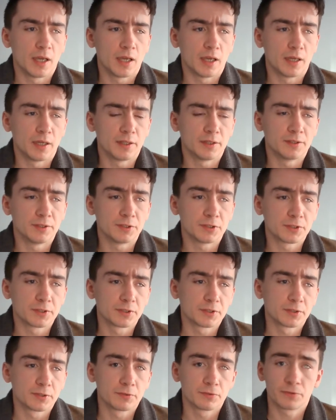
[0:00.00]
and
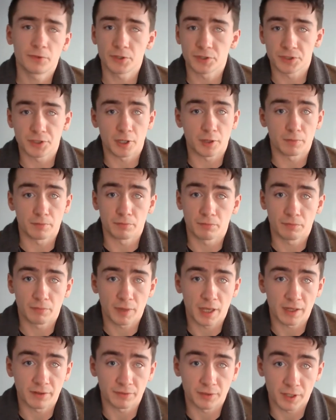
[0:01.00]
first time
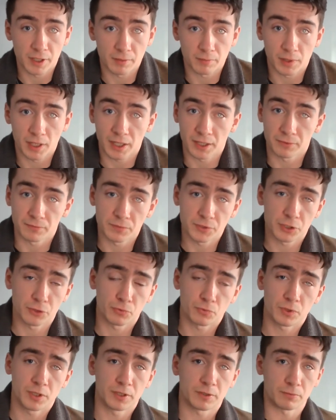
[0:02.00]
ever in plane,
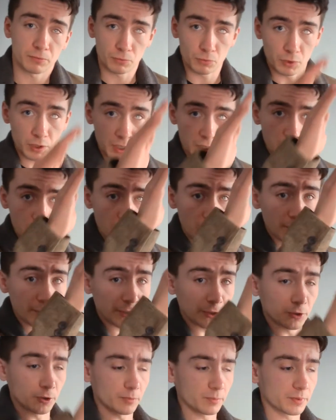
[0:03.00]
so we're
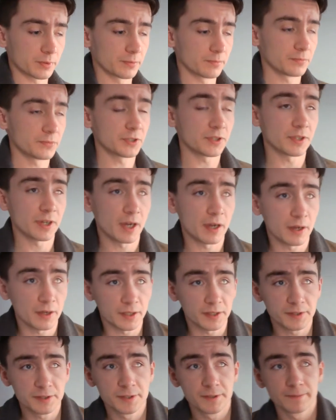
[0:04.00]
climbing up to the
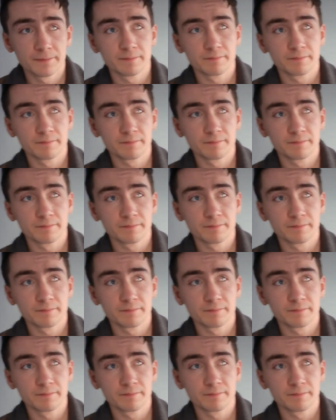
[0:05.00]
height,